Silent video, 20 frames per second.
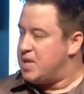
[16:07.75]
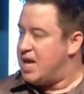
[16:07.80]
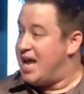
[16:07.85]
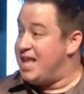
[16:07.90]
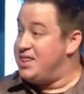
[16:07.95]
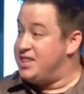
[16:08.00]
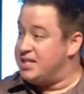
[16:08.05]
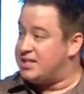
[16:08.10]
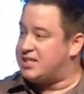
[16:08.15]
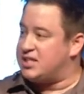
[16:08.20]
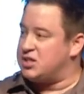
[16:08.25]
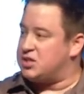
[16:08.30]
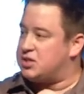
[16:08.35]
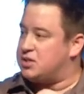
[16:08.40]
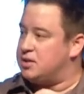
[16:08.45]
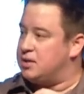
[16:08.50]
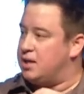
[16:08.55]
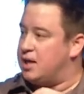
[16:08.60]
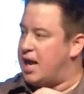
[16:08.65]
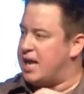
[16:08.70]
And this is,
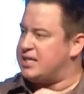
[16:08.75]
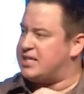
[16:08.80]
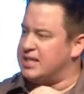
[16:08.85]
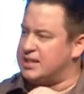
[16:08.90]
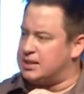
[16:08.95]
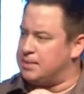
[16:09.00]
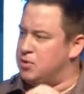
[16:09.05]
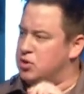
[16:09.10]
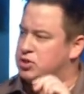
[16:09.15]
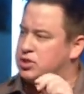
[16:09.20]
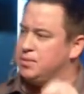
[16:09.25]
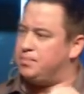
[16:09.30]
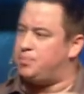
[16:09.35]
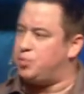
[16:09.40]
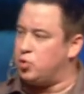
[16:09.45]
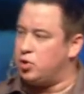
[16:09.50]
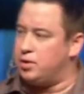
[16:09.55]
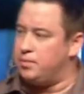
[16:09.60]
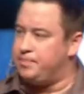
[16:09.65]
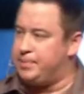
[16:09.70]
I think, the most
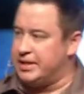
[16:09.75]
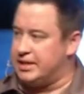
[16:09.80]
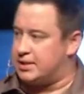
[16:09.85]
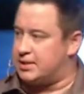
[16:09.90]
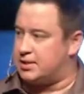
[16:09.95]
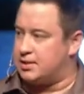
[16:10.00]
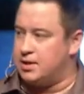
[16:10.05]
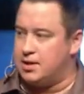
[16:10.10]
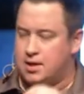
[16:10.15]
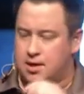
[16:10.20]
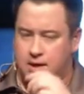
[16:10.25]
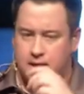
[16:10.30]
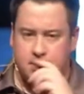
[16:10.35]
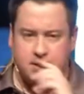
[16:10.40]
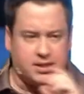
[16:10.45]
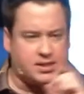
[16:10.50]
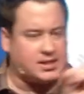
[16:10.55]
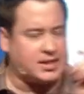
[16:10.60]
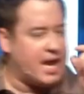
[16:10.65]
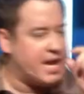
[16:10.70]
important piece.
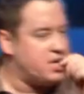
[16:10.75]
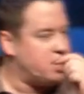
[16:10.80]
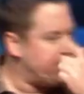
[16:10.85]
The slide you're